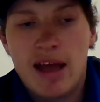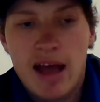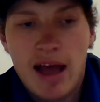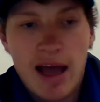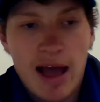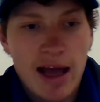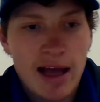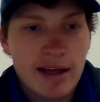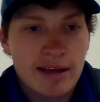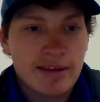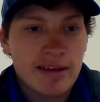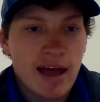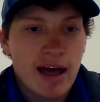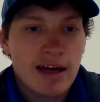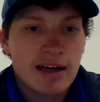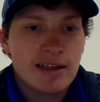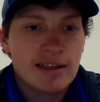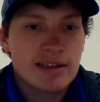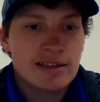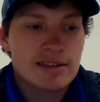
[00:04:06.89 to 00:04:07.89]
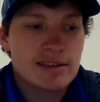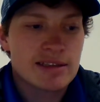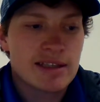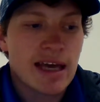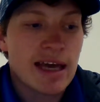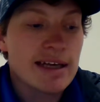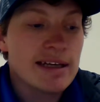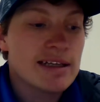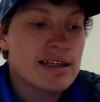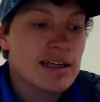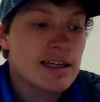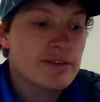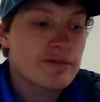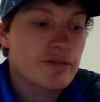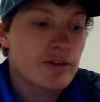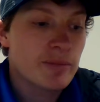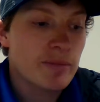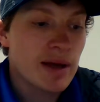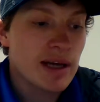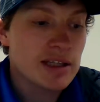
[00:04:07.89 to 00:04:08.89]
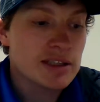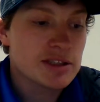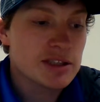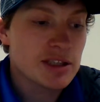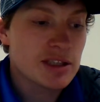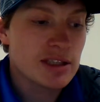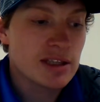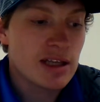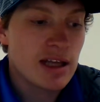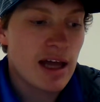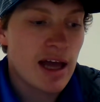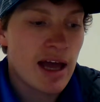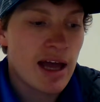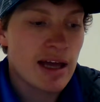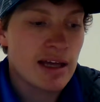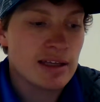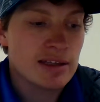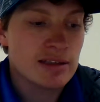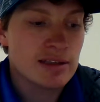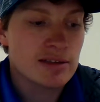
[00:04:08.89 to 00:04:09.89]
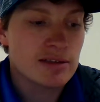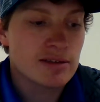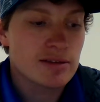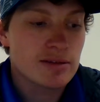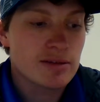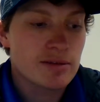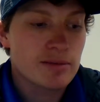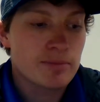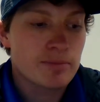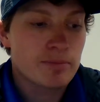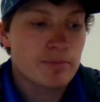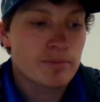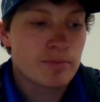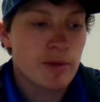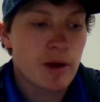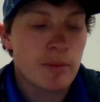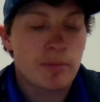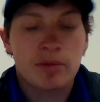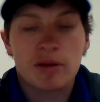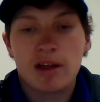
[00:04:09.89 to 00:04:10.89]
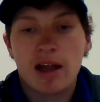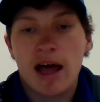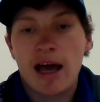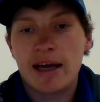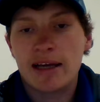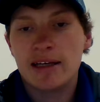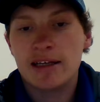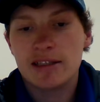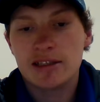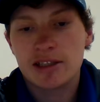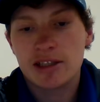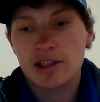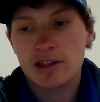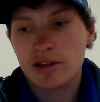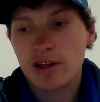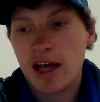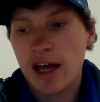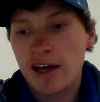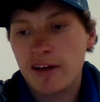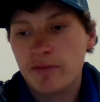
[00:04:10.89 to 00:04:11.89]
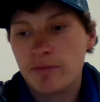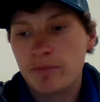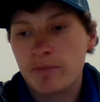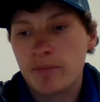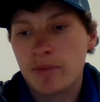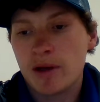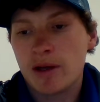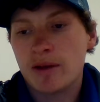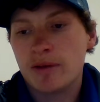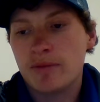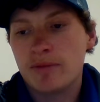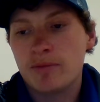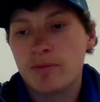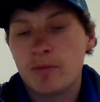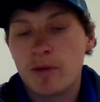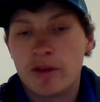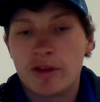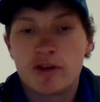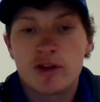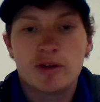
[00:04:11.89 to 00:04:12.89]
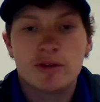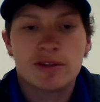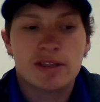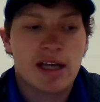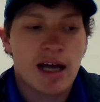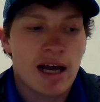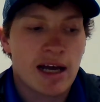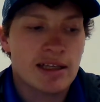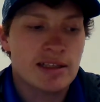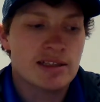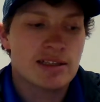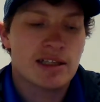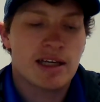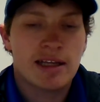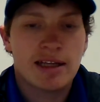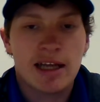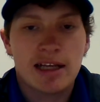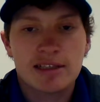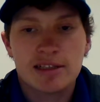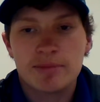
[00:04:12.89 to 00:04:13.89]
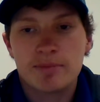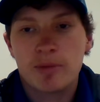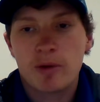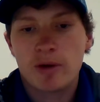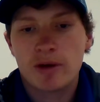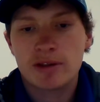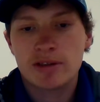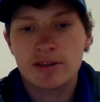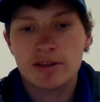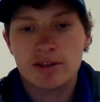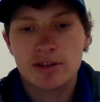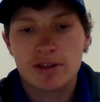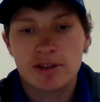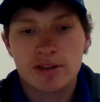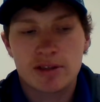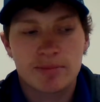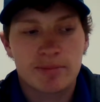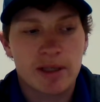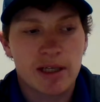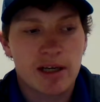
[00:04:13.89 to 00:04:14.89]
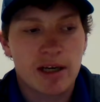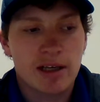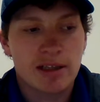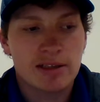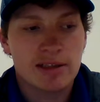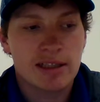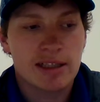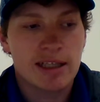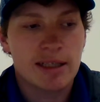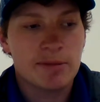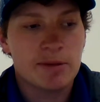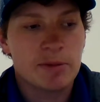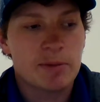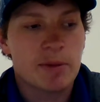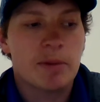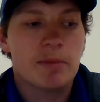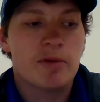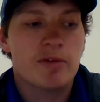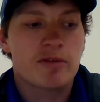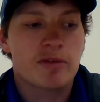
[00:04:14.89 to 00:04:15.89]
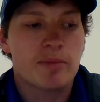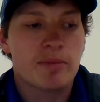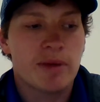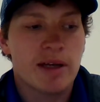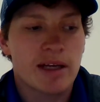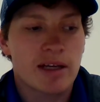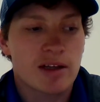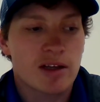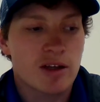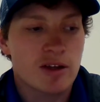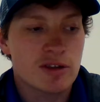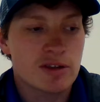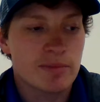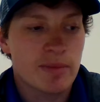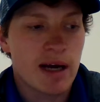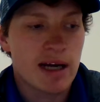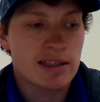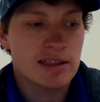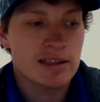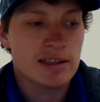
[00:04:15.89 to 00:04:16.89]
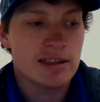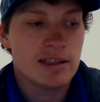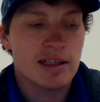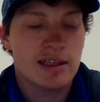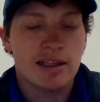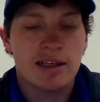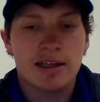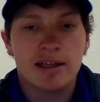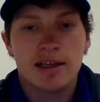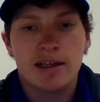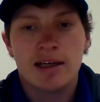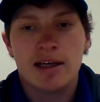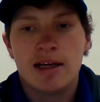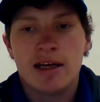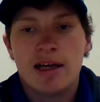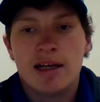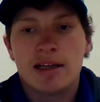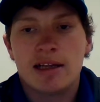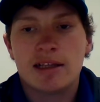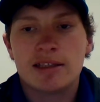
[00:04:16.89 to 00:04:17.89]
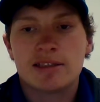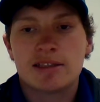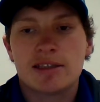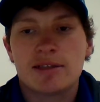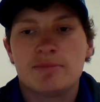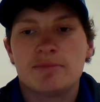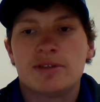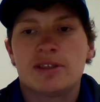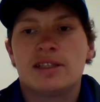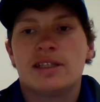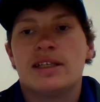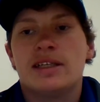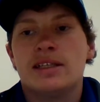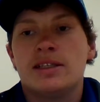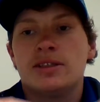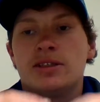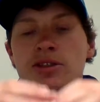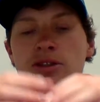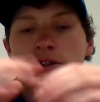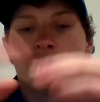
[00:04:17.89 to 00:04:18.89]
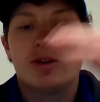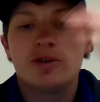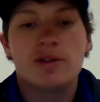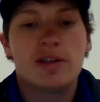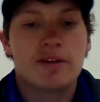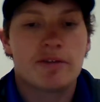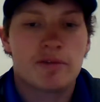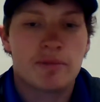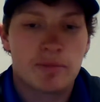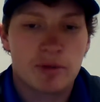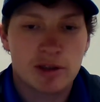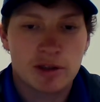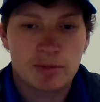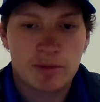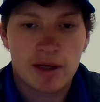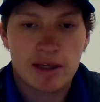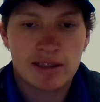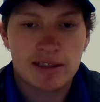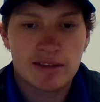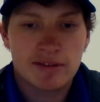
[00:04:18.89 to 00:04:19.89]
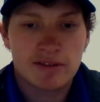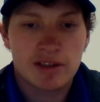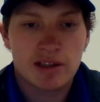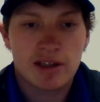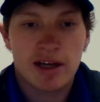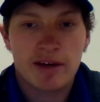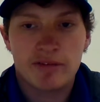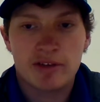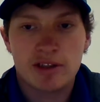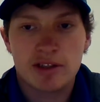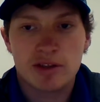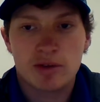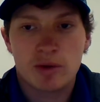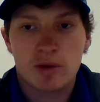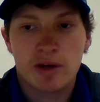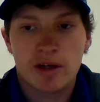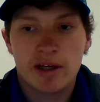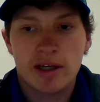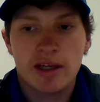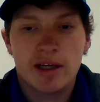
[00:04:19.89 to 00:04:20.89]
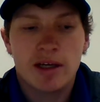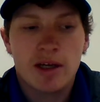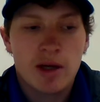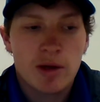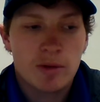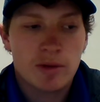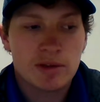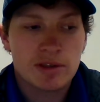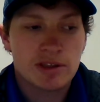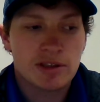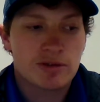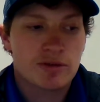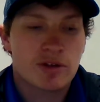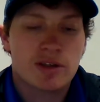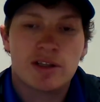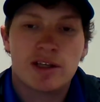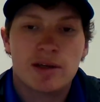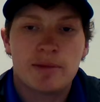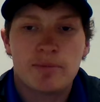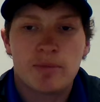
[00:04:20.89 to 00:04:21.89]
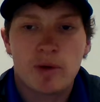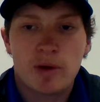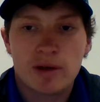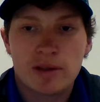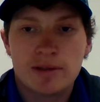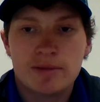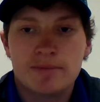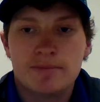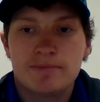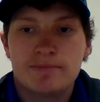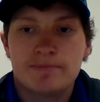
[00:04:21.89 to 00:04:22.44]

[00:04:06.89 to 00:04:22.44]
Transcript: And that is gaining information and applying it to your life, but with two sides, and that's important because it keeps people from being closed-minded, and it lets them see two different perspectives on every story, which is really important.